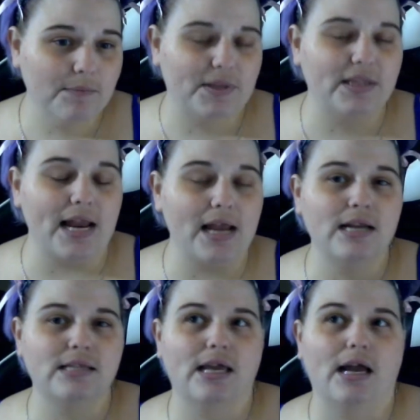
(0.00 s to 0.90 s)
but then
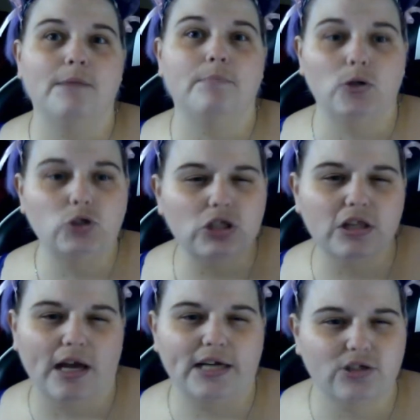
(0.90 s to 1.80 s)
it's like
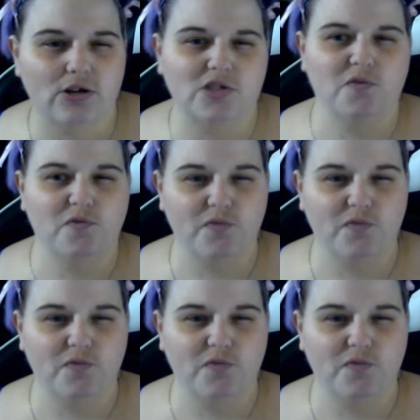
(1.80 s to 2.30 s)
emotionally I start to